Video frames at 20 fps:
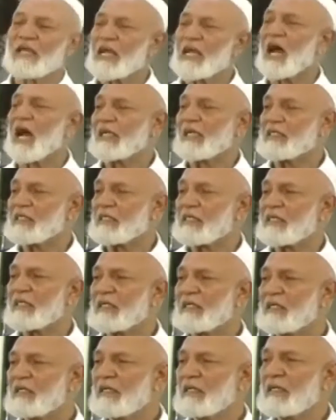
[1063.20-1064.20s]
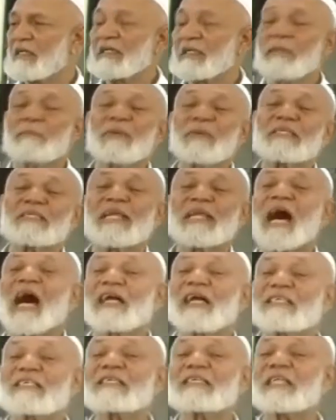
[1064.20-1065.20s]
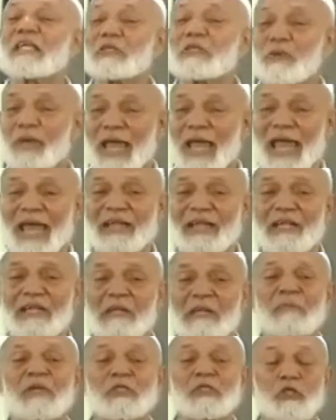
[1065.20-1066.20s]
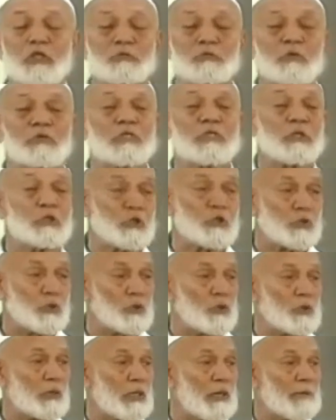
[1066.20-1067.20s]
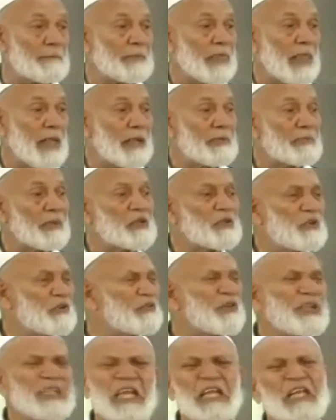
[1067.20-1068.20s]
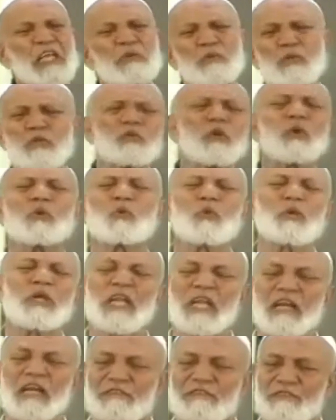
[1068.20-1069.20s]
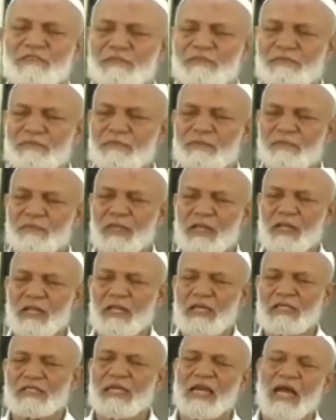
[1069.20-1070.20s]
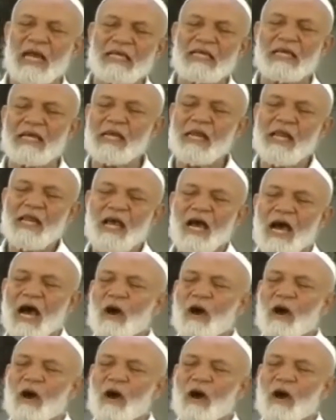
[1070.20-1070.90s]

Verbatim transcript: answer, the best answer that you had, the best response that you could, but you felt that it was not good enough. Said, uncle, how